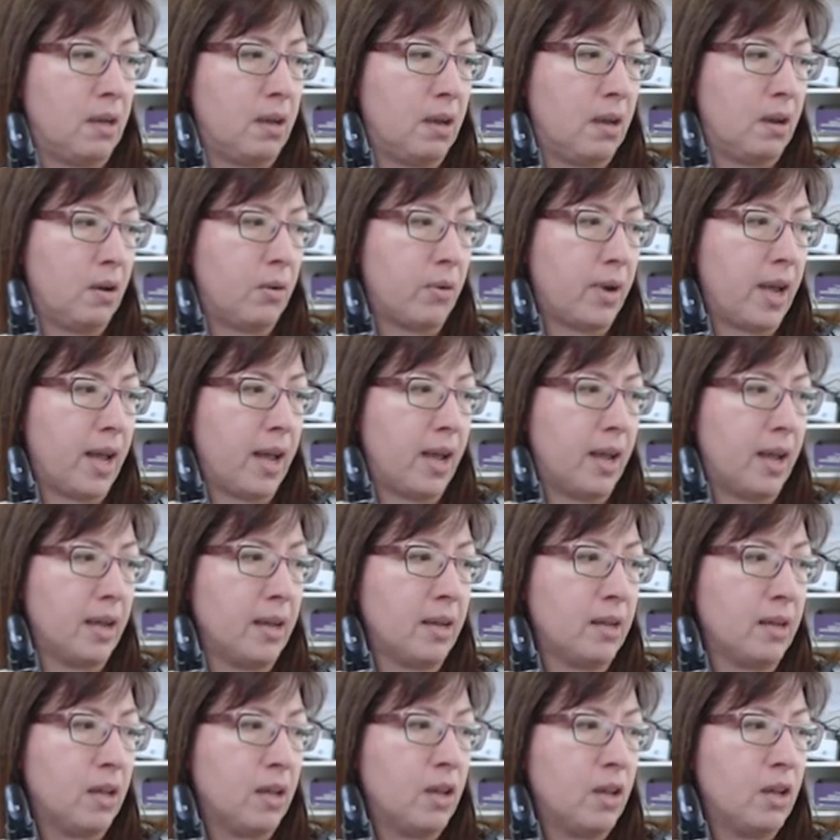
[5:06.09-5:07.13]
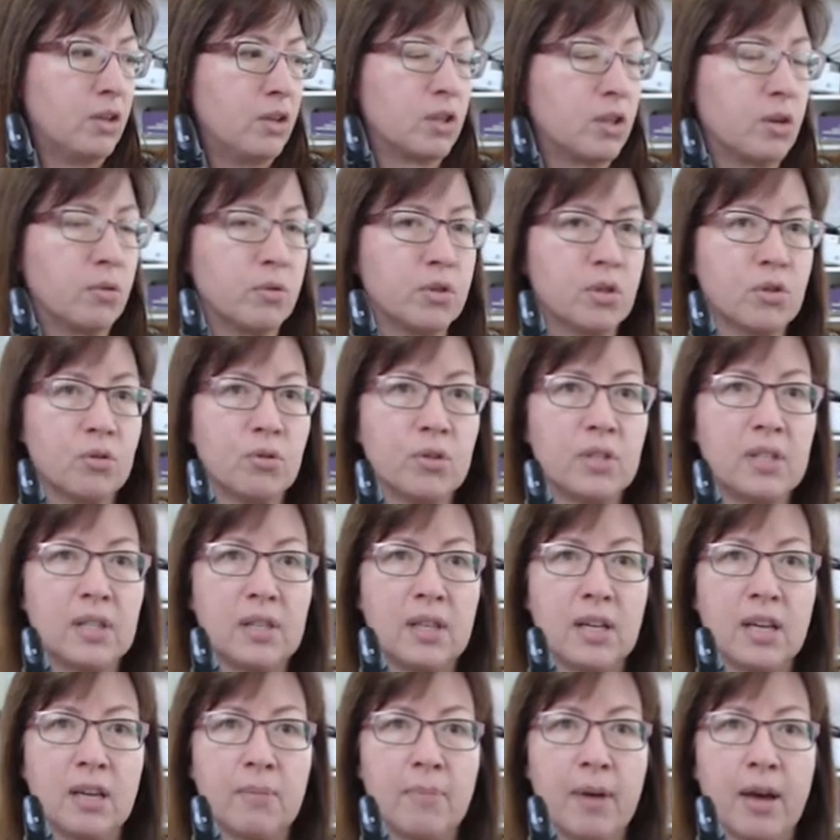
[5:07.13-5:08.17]
Okay? So it's good to
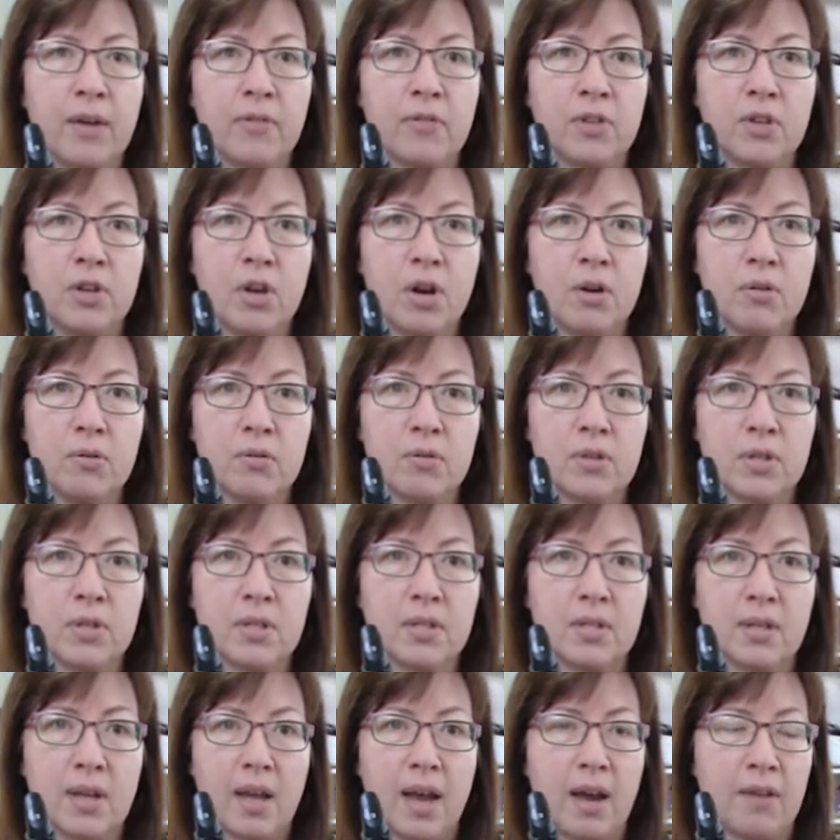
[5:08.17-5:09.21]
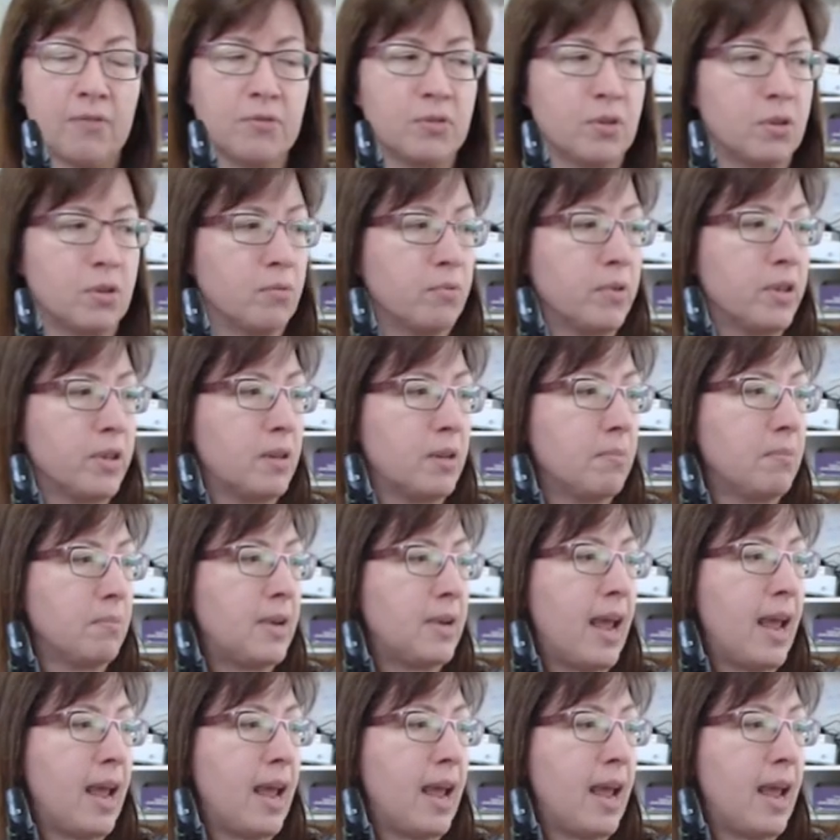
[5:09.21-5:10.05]
think about the notes after the rhythm.